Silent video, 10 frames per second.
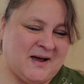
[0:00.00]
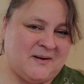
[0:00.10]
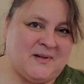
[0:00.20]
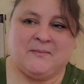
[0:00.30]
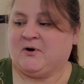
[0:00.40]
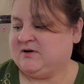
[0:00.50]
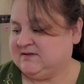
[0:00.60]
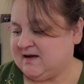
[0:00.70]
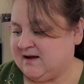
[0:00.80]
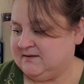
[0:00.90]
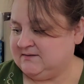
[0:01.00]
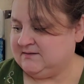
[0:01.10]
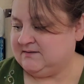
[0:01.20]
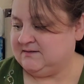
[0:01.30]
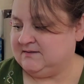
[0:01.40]
by Blackbird
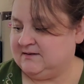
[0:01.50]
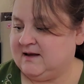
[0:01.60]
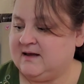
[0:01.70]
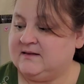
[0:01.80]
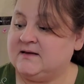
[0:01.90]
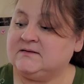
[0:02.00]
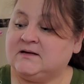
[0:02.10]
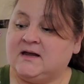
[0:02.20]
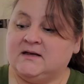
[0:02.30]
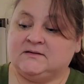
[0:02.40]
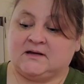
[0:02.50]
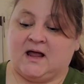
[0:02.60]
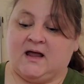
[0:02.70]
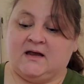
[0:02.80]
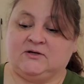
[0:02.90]
Designs. This is
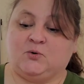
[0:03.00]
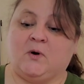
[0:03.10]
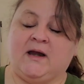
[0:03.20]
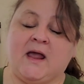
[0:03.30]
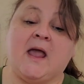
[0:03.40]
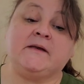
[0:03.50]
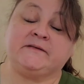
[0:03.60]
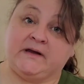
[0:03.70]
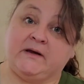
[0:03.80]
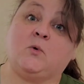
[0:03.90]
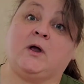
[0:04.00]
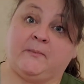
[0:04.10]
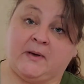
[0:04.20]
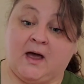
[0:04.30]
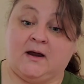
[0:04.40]
a 2018
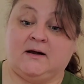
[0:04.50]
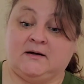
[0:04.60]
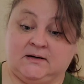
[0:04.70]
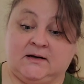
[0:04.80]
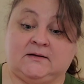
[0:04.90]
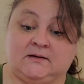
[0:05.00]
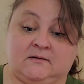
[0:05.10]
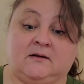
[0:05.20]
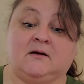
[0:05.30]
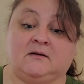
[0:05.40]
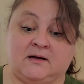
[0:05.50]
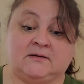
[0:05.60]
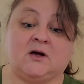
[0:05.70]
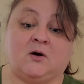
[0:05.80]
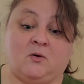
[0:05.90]
whip. I need to get the, the
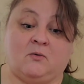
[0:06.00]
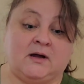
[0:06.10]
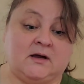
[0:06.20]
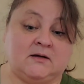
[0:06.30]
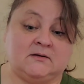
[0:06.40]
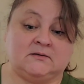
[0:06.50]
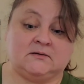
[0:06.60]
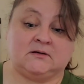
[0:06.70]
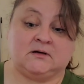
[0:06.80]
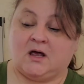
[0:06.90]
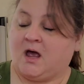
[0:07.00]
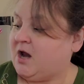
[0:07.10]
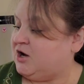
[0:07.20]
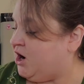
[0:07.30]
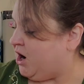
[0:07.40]
its goal is,
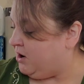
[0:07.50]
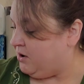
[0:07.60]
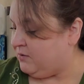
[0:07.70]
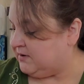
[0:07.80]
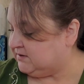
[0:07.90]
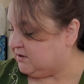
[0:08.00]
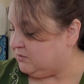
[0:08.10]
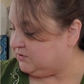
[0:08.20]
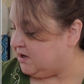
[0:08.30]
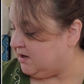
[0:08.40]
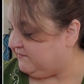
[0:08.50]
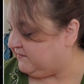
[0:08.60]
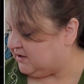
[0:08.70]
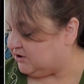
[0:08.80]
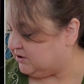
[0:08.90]
no, its goal's not a
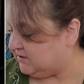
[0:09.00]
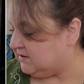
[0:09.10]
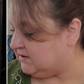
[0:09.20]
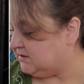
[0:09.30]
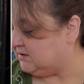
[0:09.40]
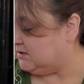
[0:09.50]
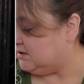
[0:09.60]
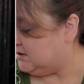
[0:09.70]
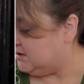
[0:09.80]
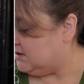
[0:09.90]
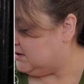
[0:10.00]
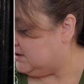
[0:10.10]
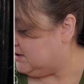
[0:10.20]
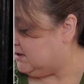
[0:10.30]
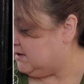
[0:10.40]
finish, is it?
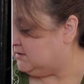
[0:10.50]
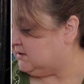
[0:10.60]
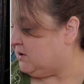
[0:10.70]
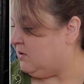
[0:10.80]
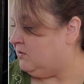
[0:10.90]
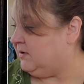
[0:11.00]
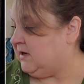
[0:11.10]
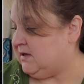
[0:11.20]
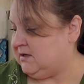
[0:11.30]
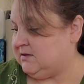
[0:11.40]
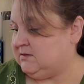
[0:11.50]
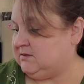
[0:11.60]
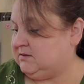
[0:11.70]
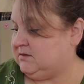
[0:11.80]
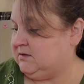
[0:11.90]
Its goal
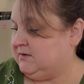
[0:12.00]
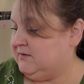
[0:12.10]
is,